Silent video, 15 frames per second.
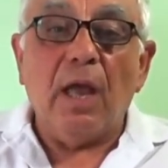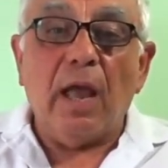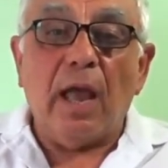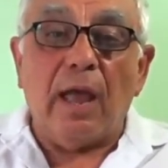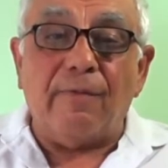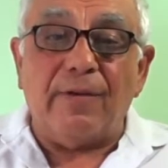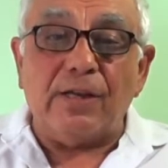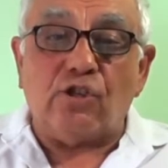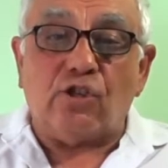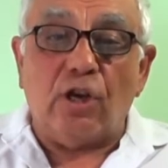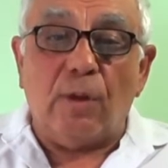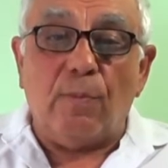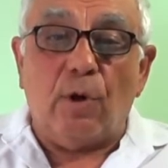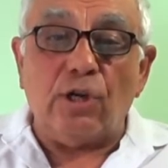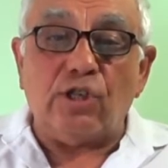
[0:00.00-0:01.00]

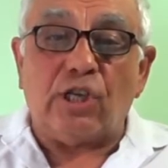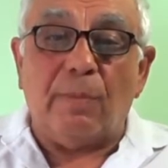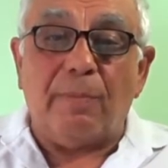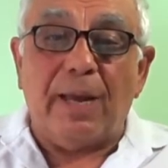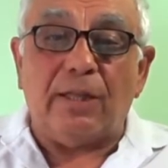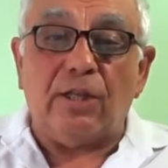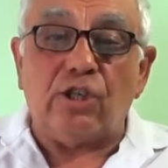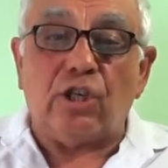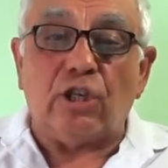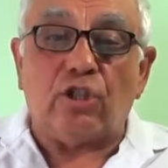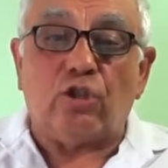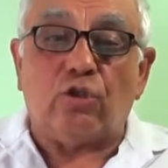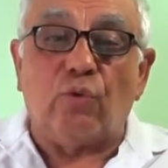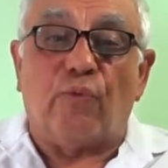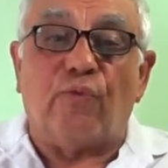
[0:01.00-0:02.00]
Eventually, Moshe
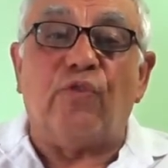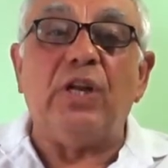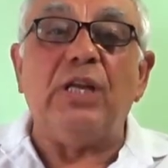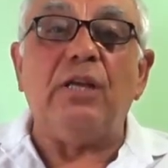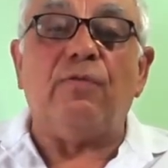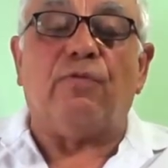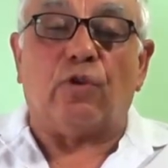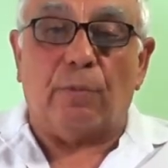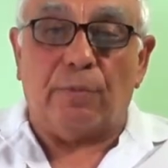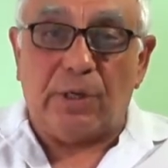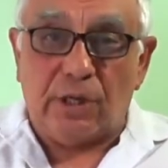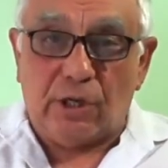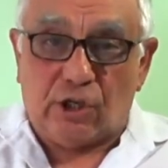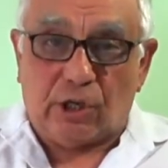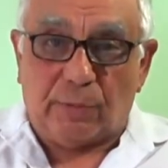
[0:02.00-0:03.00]
manages to flee from
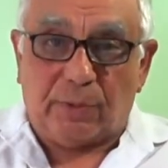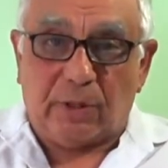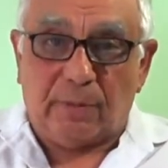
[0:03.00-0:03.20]
Egypt.